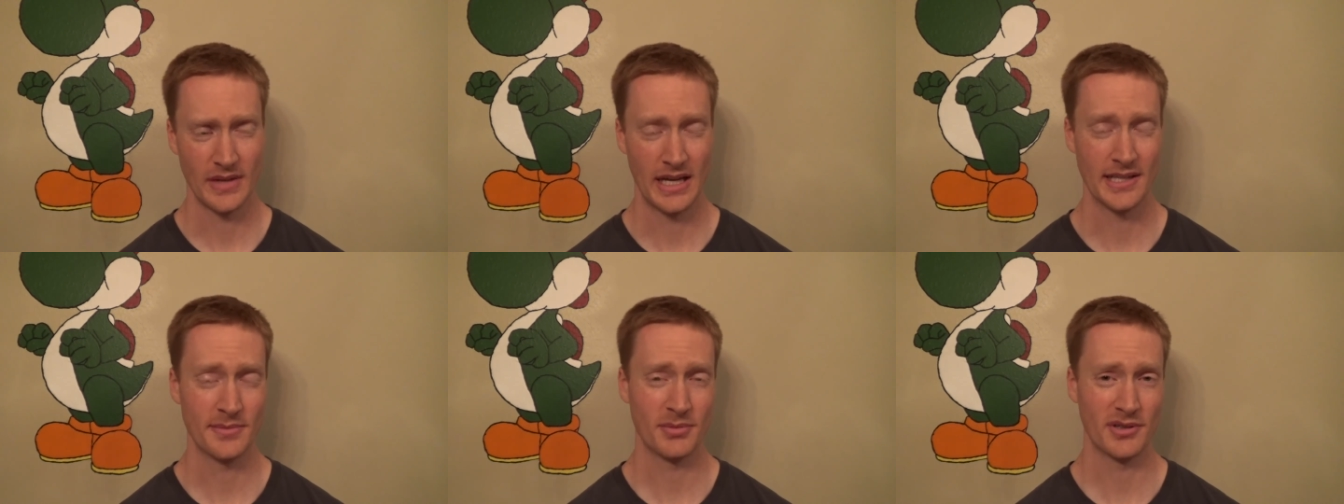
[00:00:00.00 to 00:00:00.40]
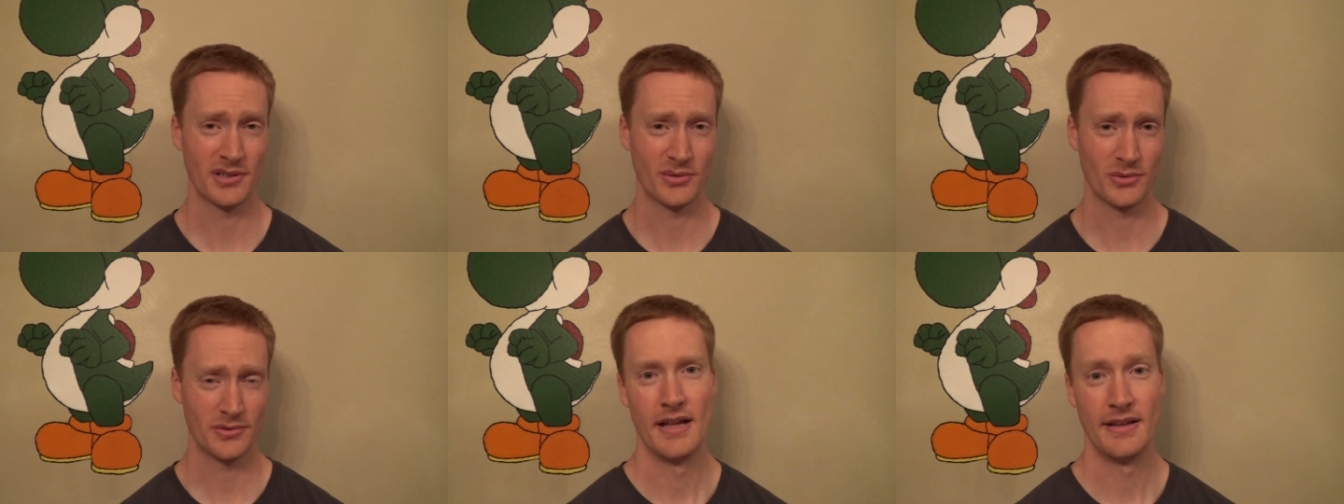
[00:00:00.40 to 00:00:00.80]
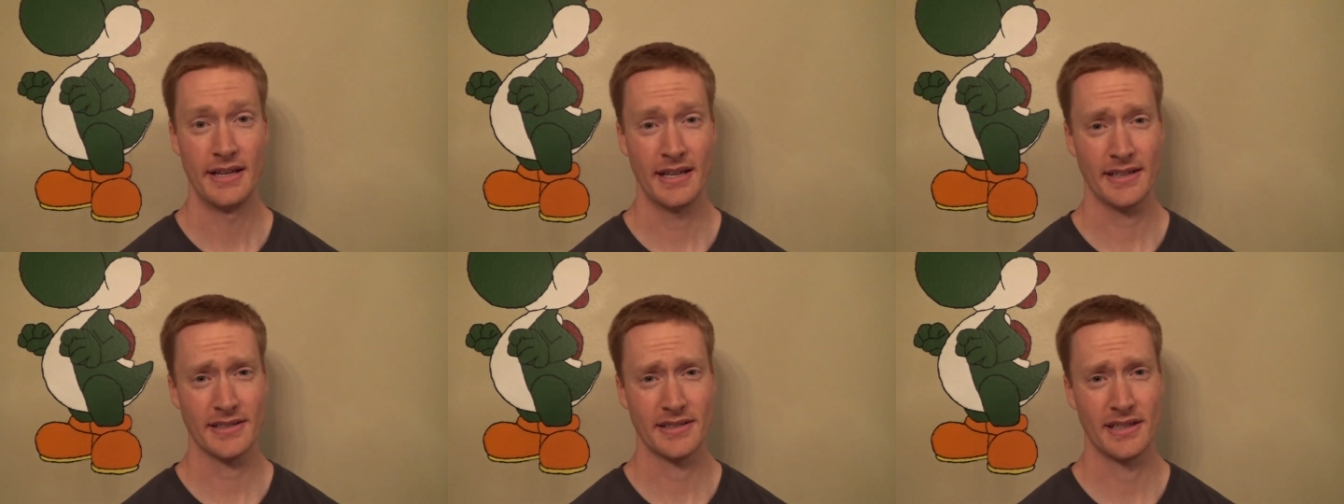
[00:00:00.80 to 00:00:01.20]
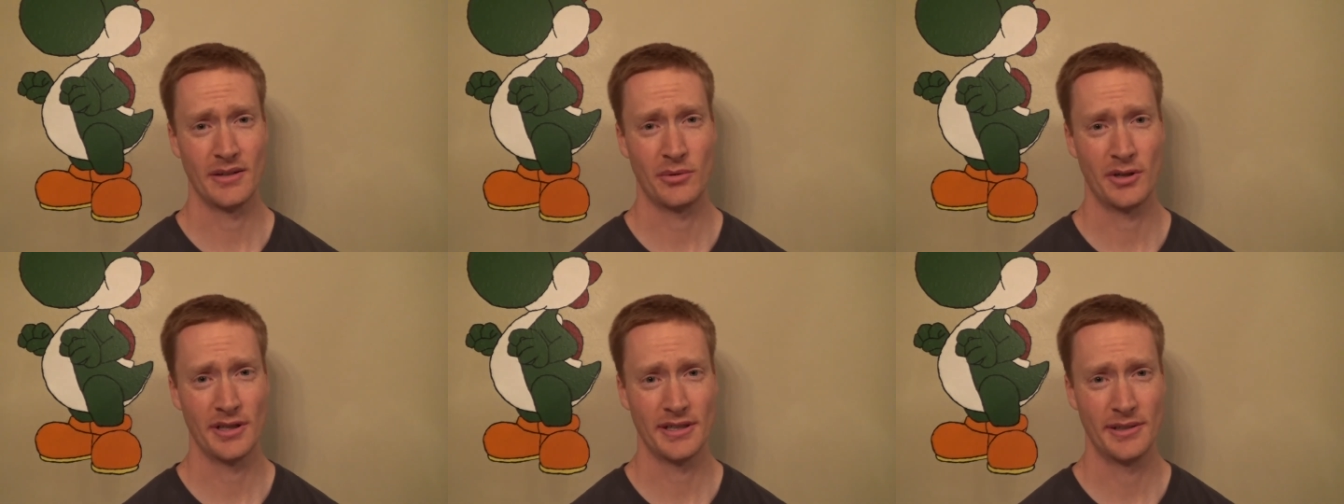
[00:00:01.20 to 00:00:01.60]
It's pretty cool. Next, I
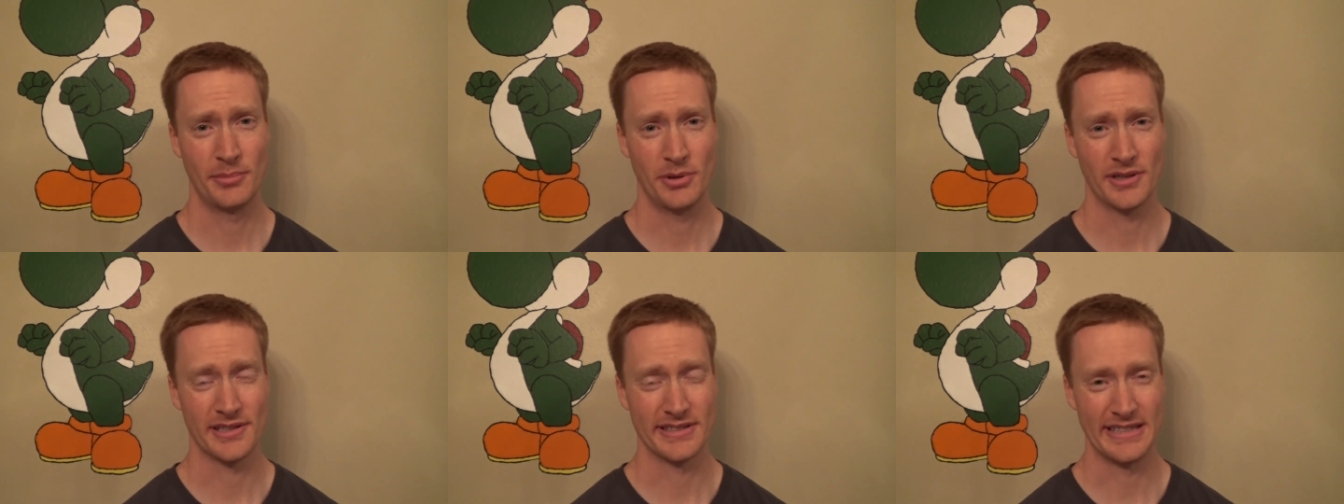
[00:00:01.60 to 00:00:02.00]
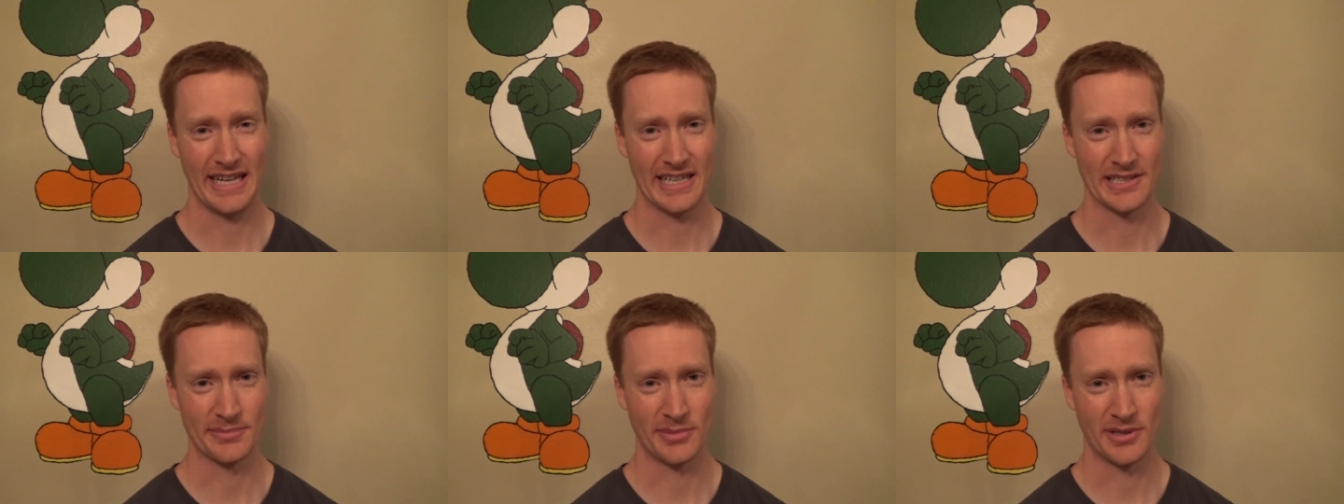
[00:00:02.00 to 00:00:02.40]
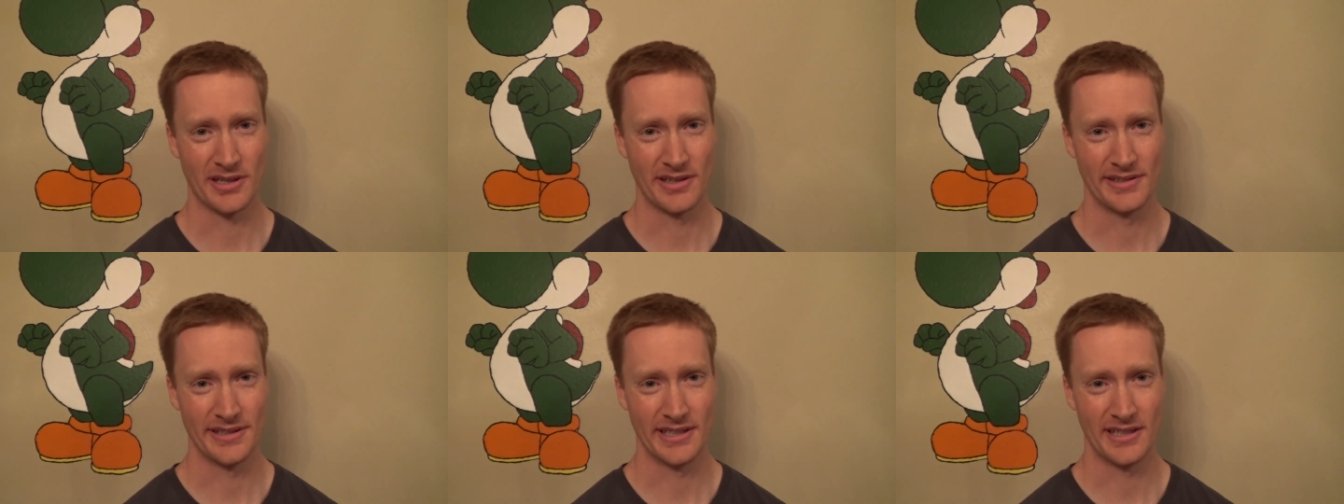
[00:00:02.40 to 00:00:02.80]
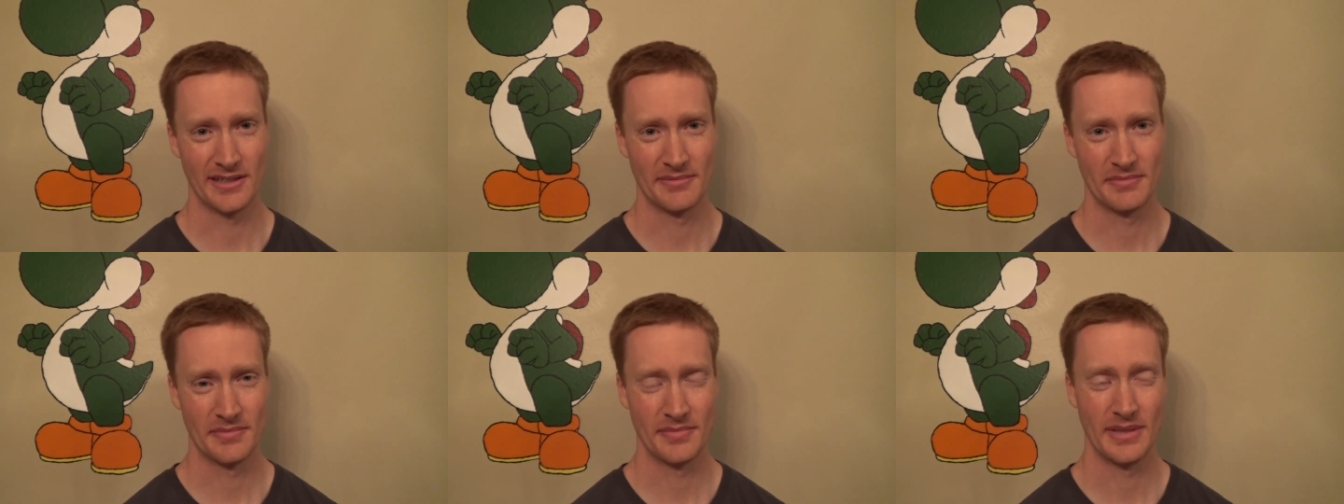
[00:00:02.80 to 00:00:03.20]
wanted to put a status bar in there.
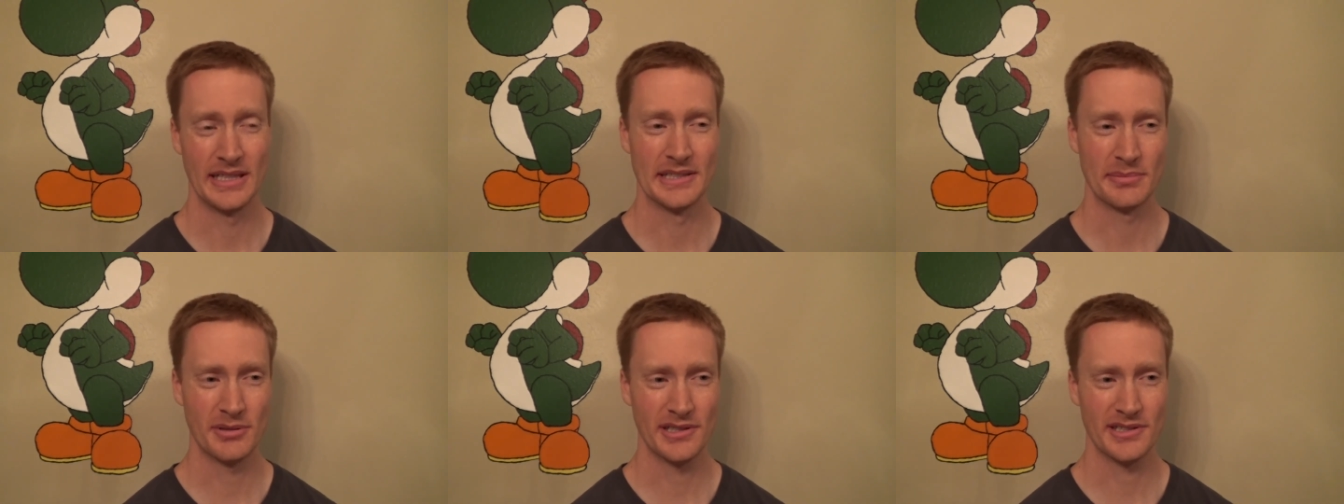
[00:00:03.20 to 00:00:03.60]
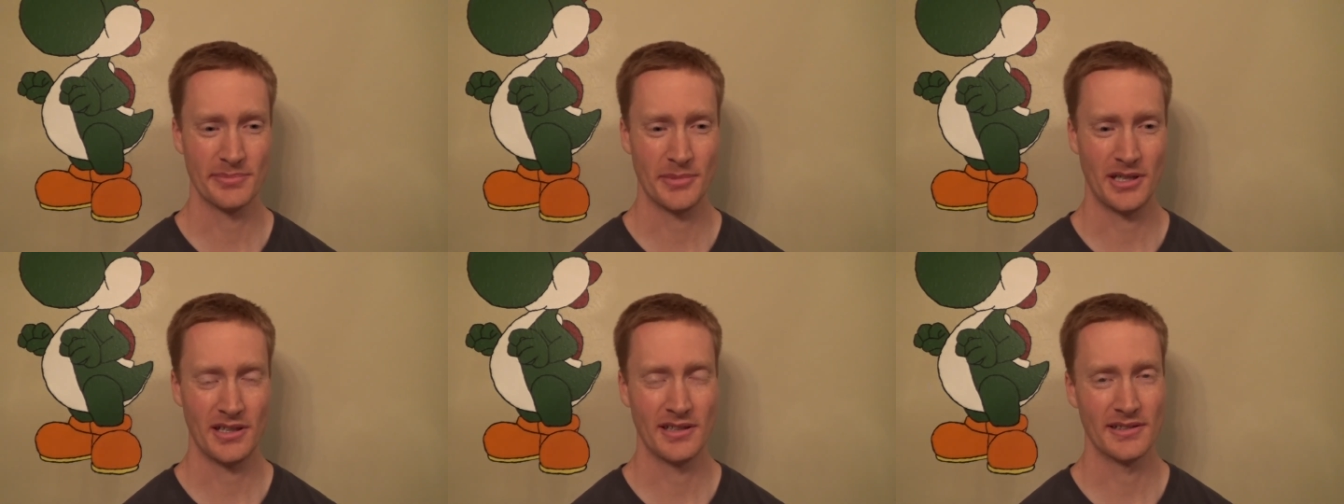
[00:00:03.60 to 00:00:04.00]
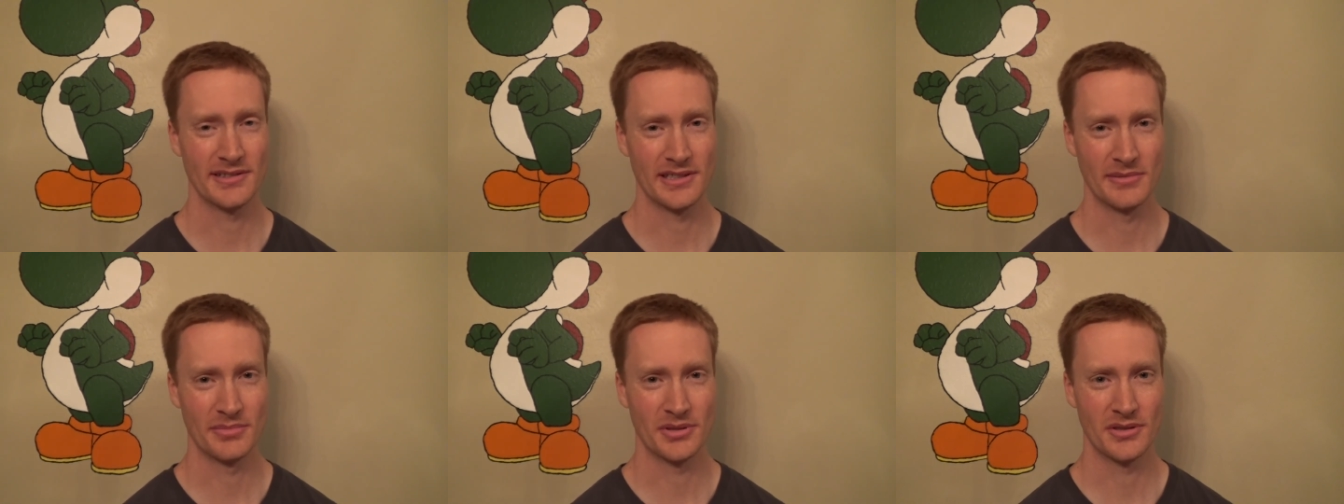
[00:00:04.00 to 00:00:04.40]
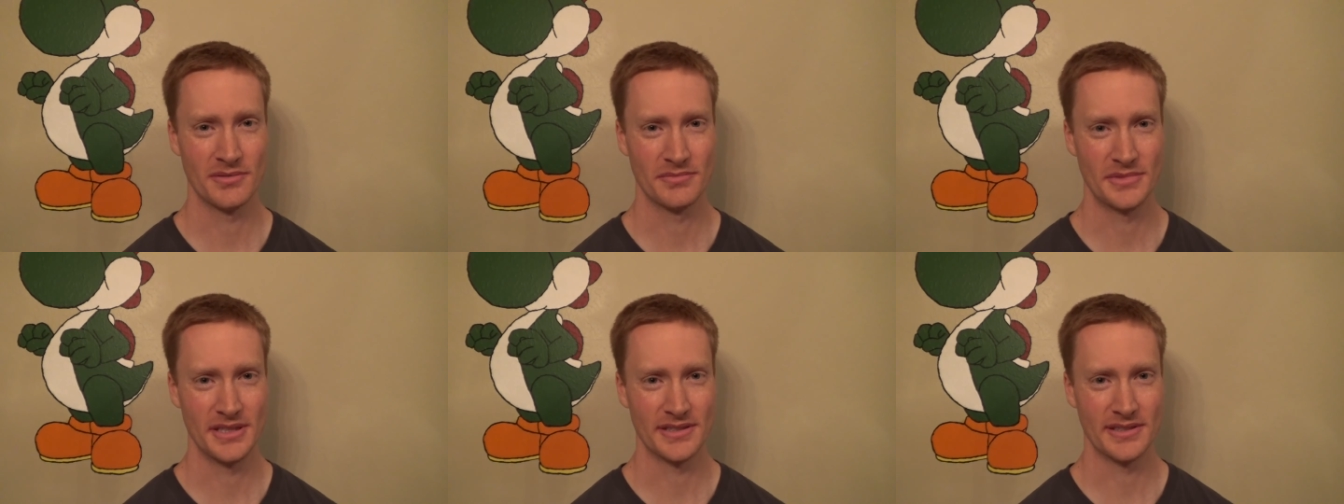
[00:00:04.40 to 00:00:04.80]
It's pretty small,
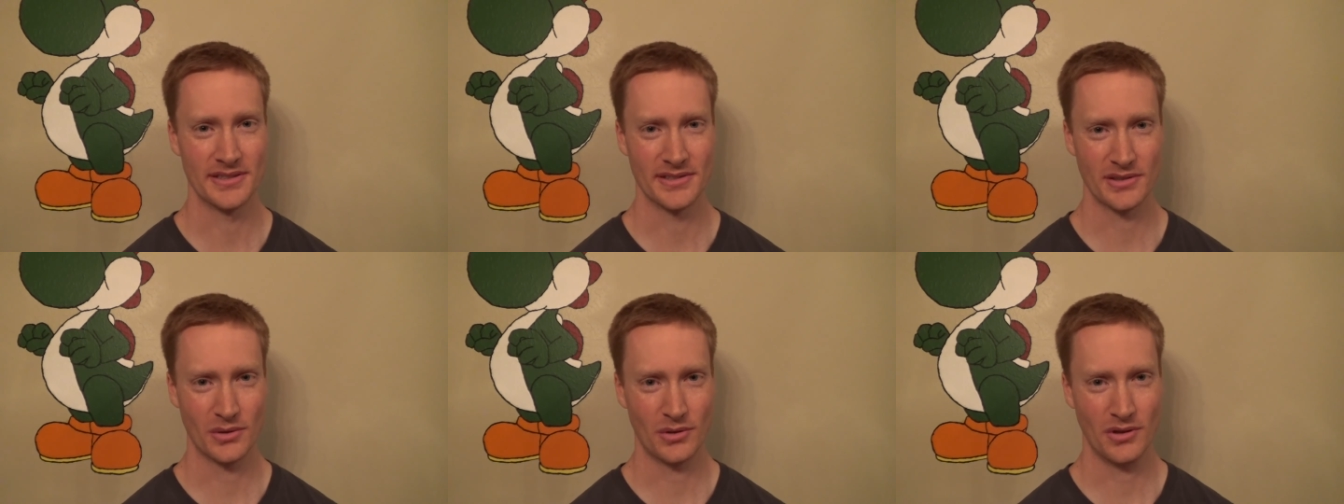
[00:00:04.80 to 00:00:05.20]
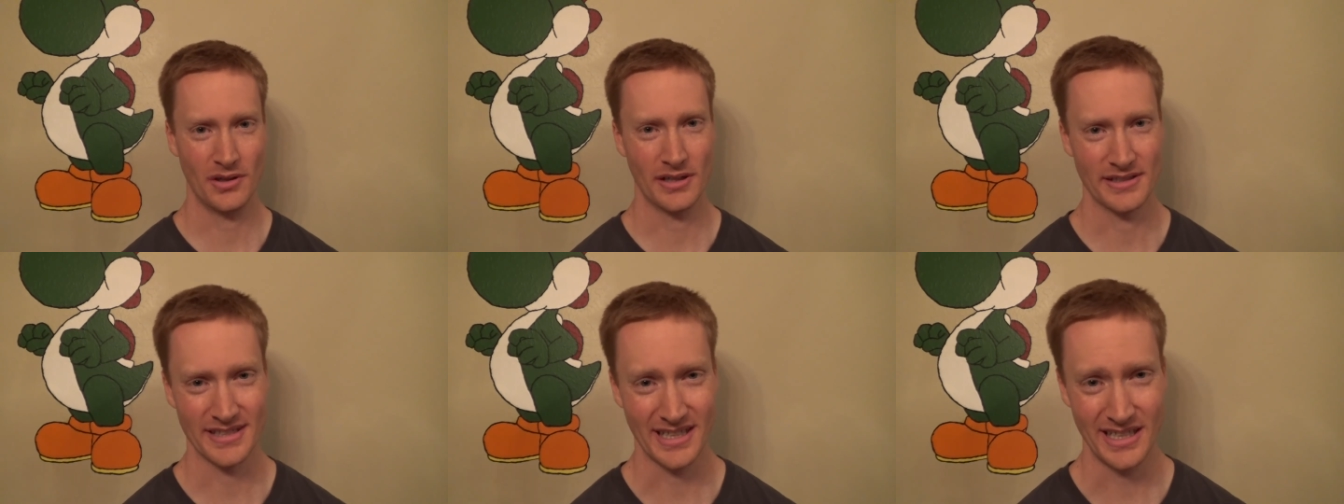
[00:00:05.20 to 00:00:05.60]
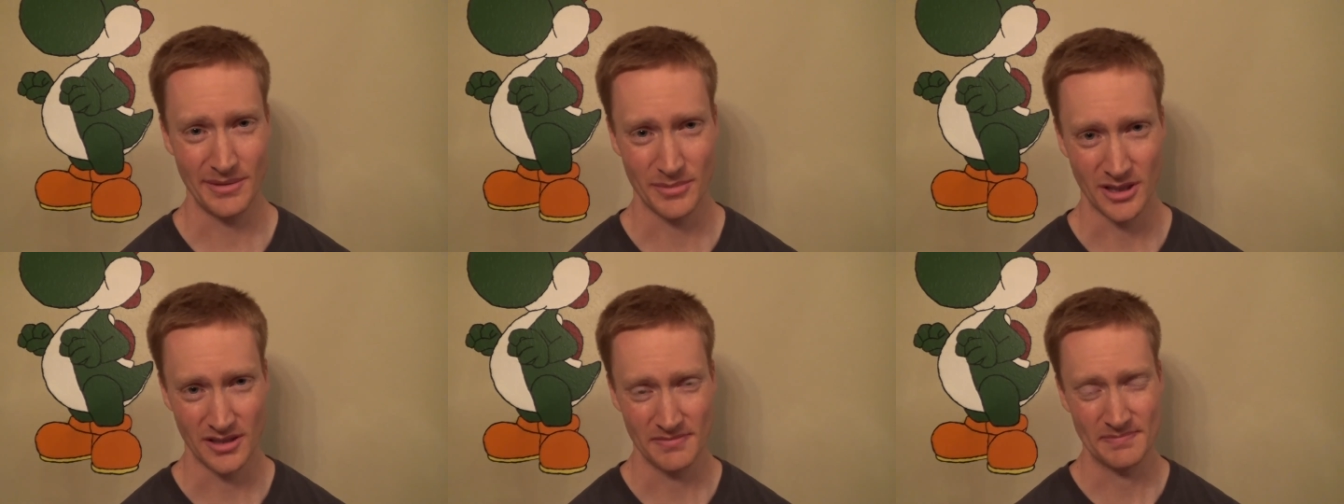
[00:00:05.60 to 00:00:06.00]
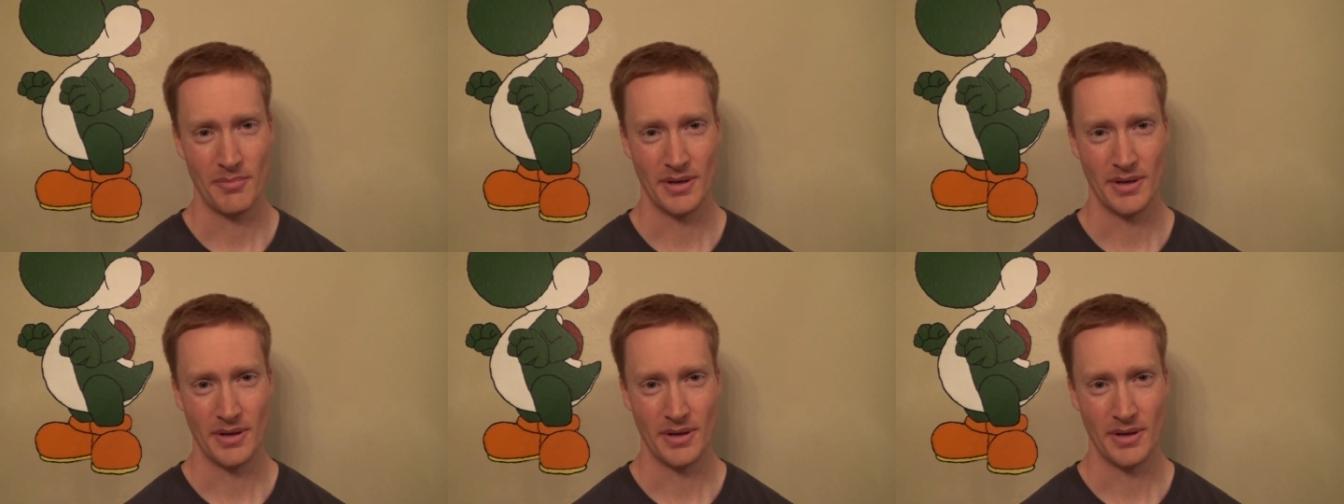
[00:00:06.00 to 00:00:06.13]
simple, just a score and a timer.